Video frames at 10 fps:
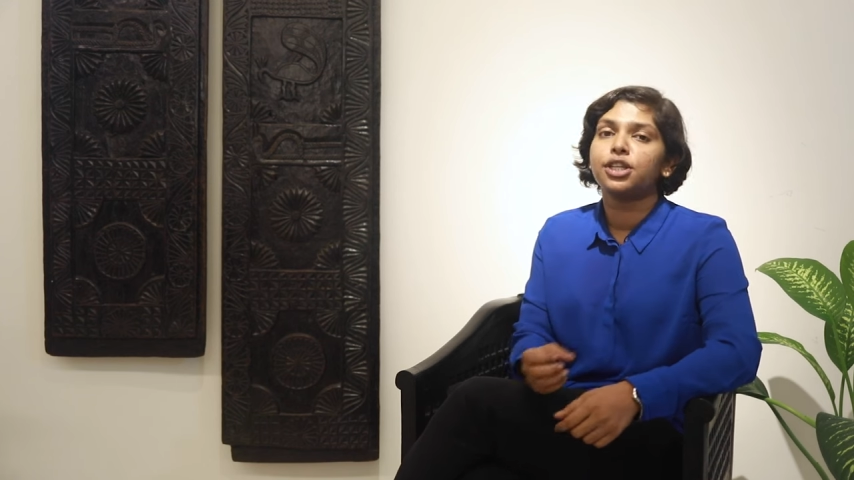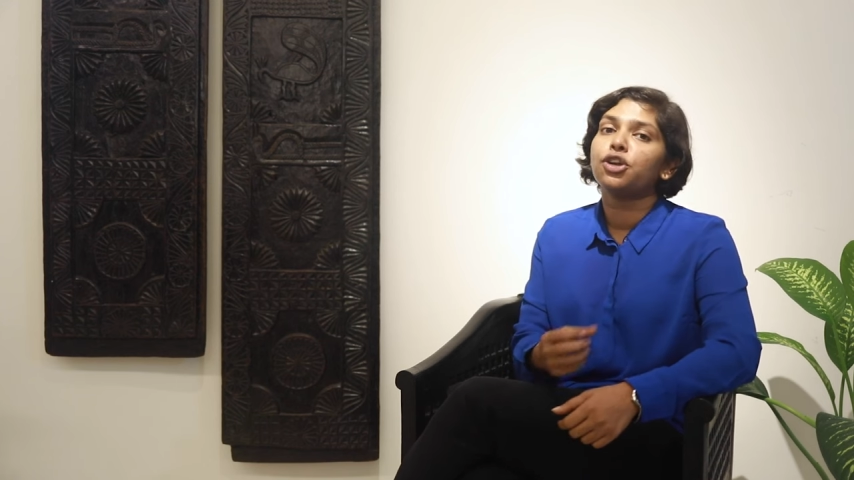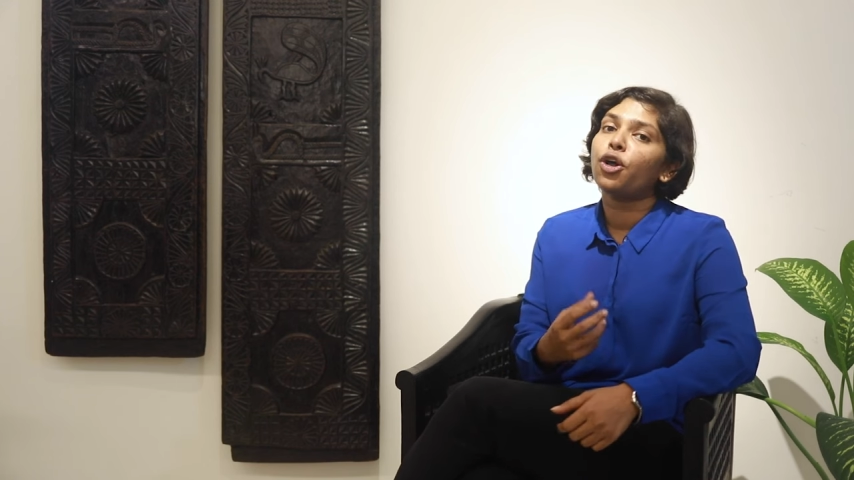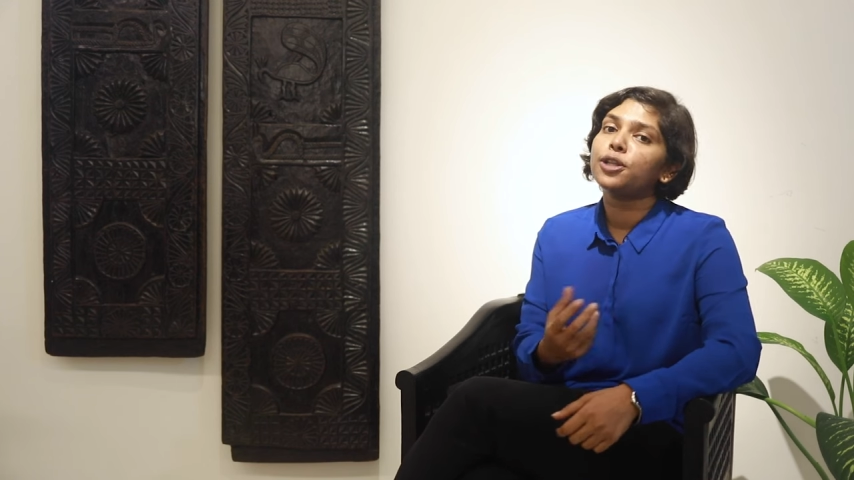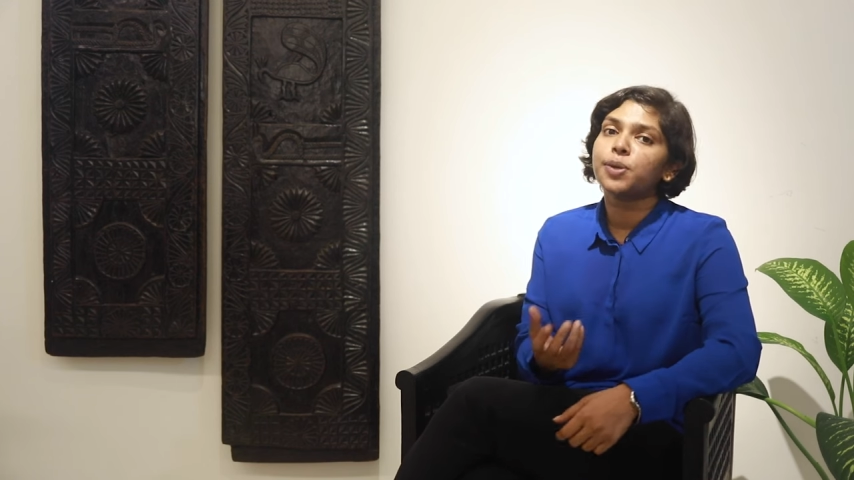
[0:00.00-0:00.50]

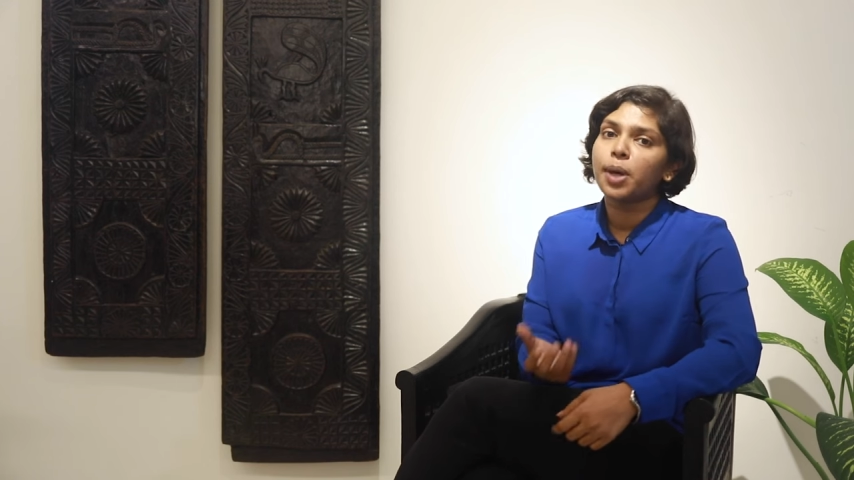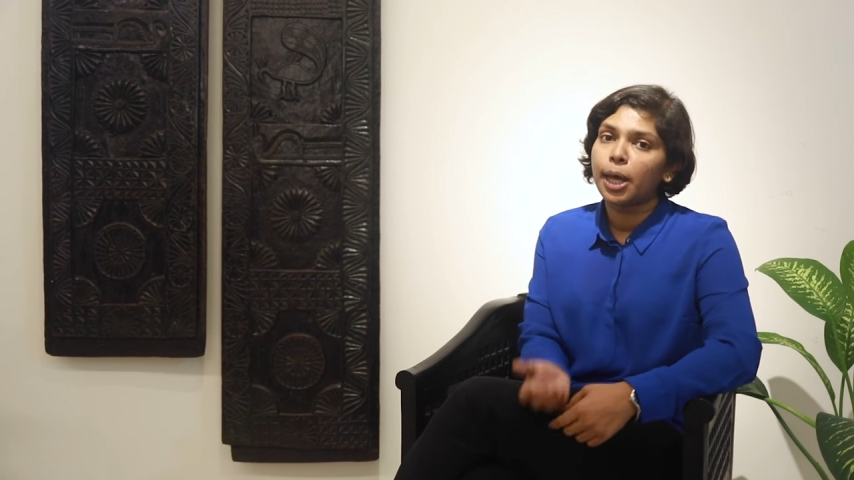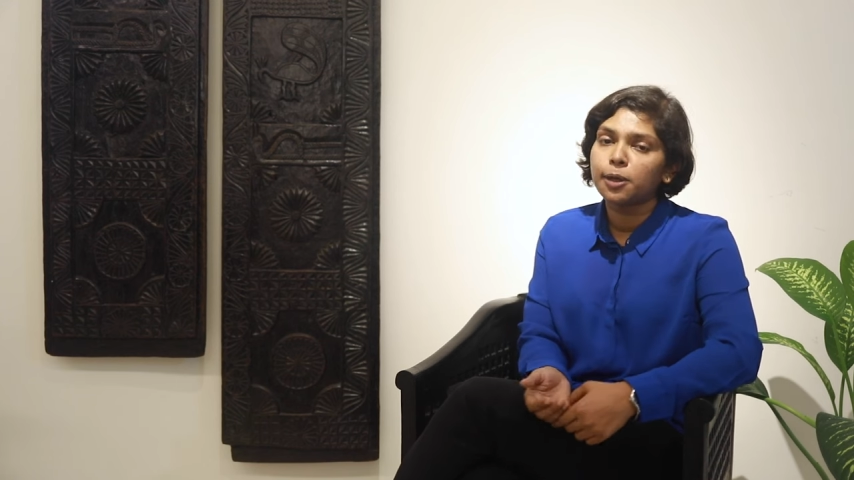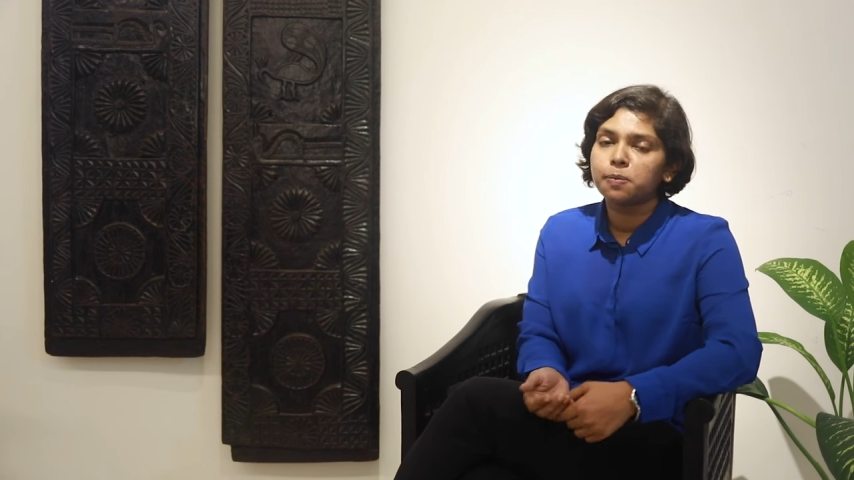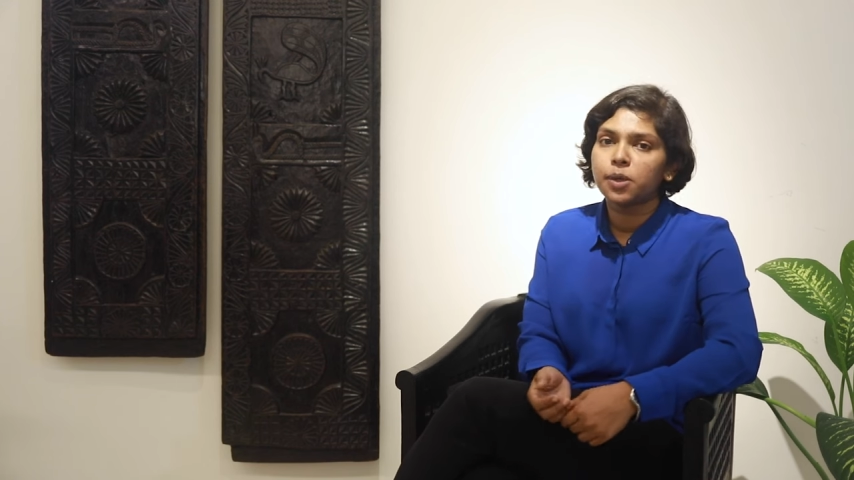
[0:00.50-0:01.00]
it also
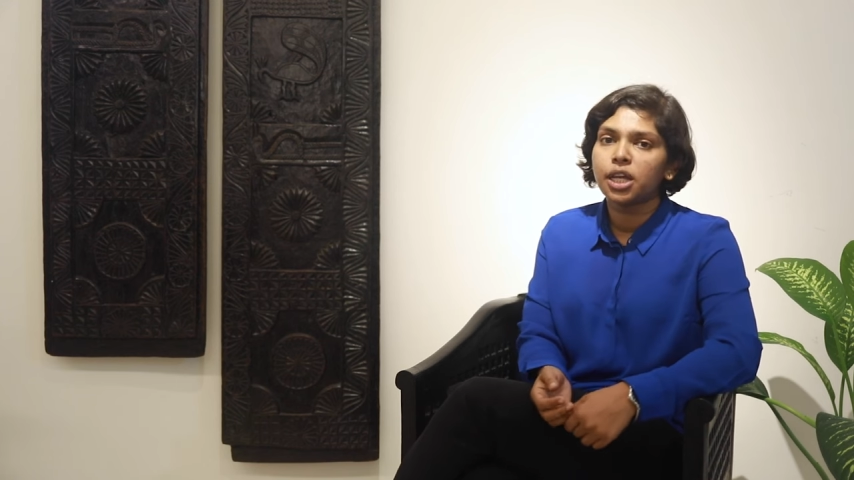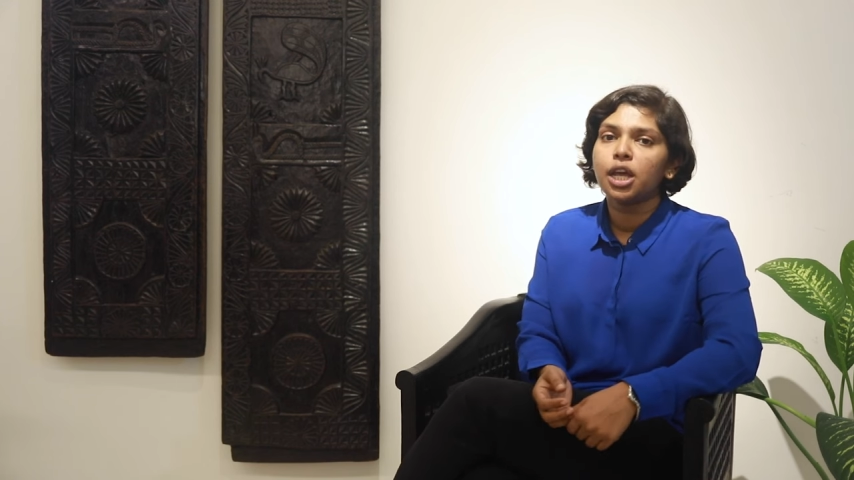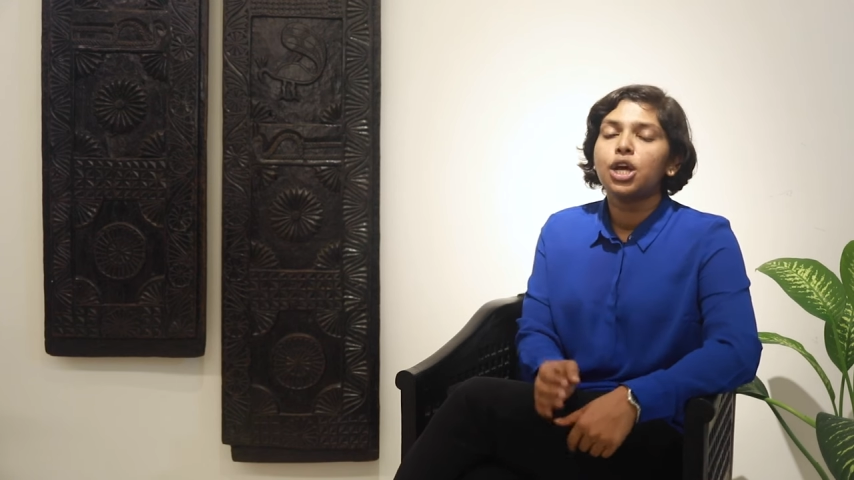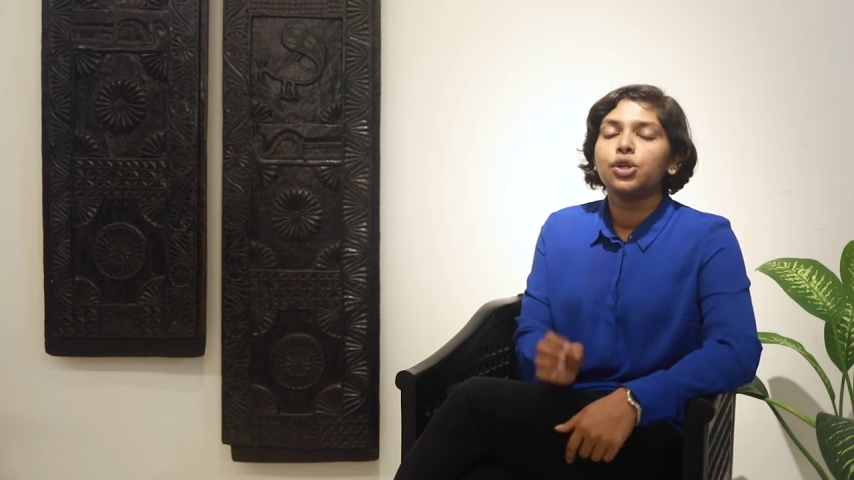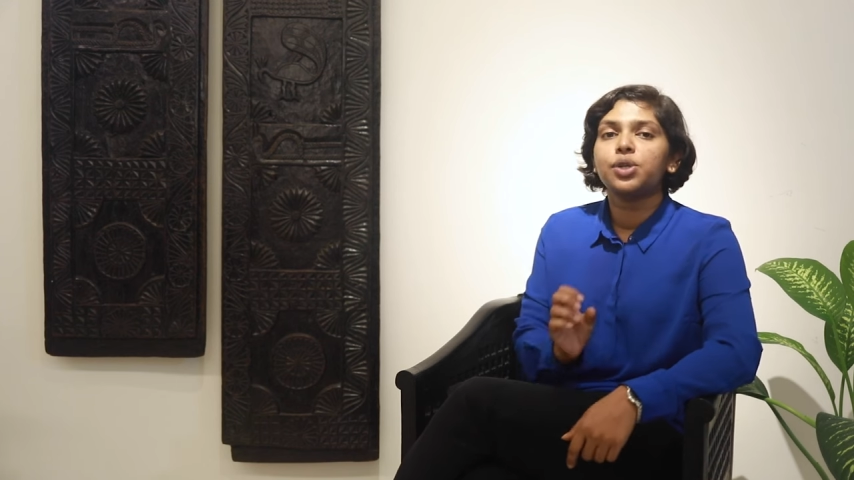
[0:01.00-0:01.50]
helped
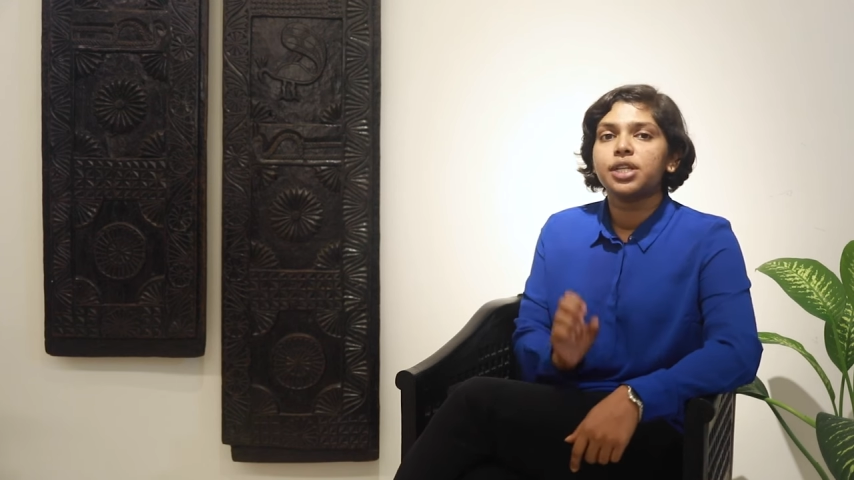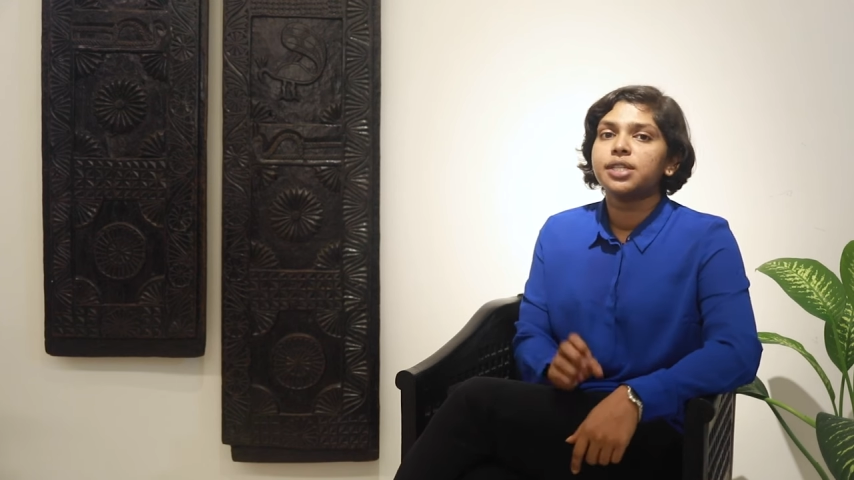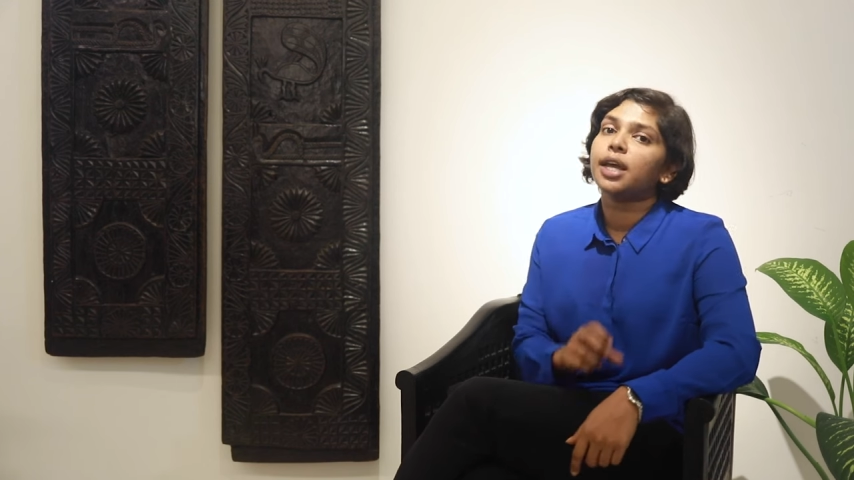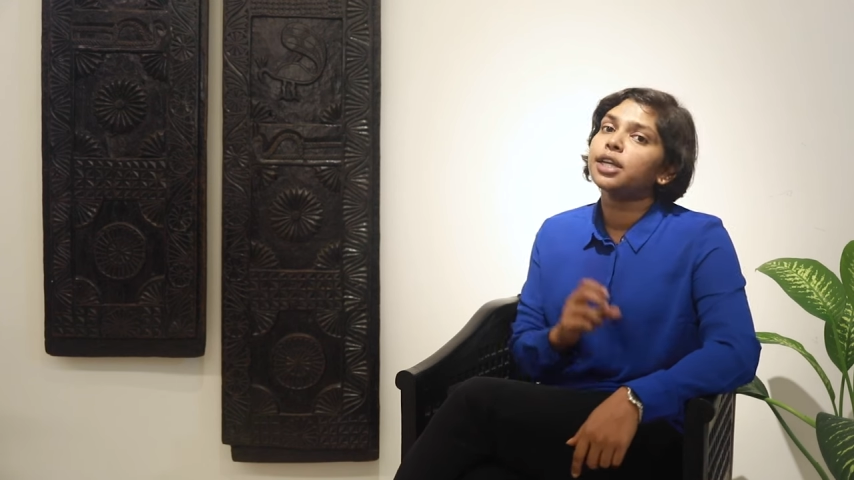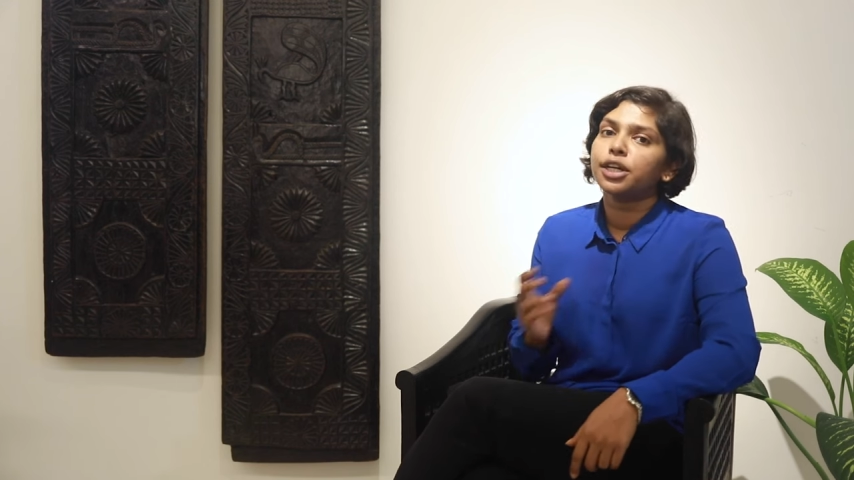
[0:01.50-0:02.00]
me to
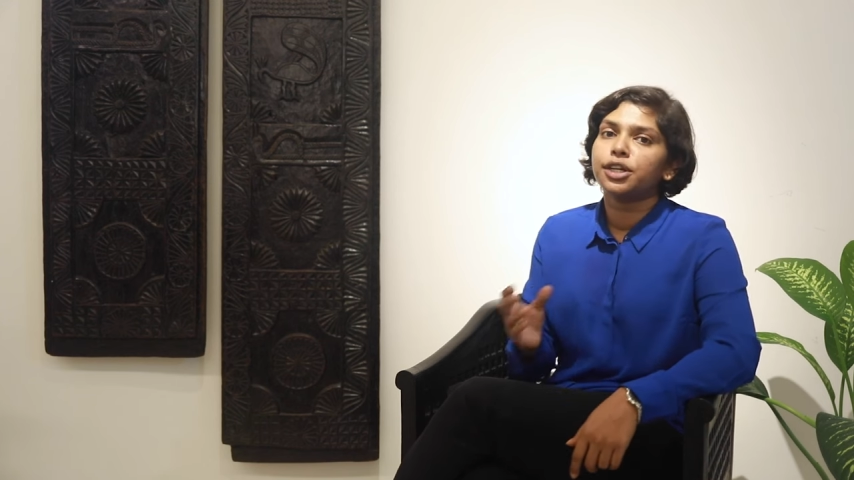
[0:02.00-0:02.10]
design